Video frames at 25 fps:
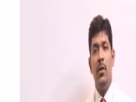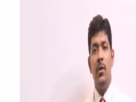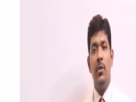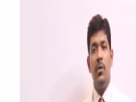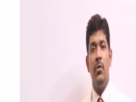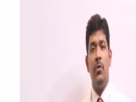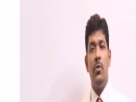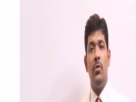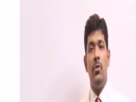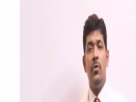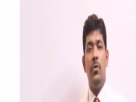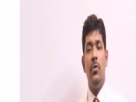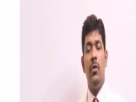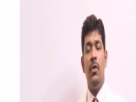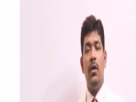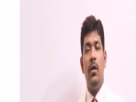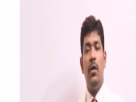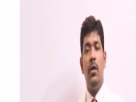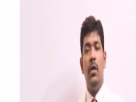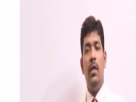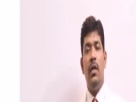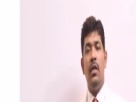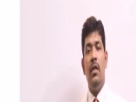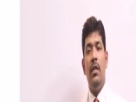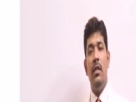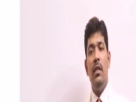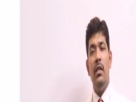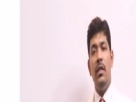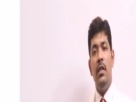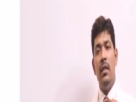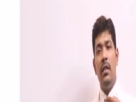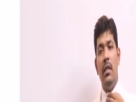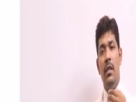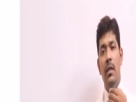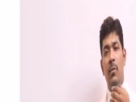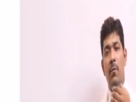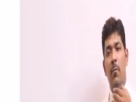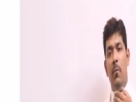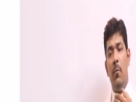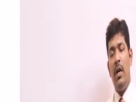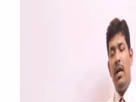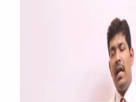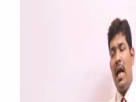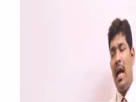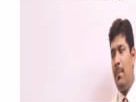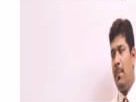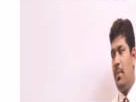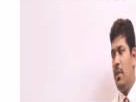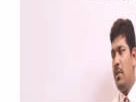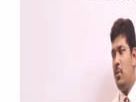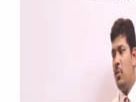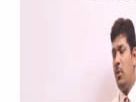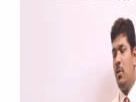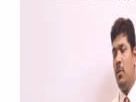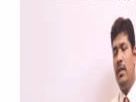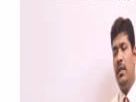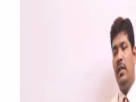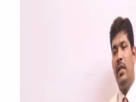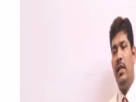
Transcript: So what happens over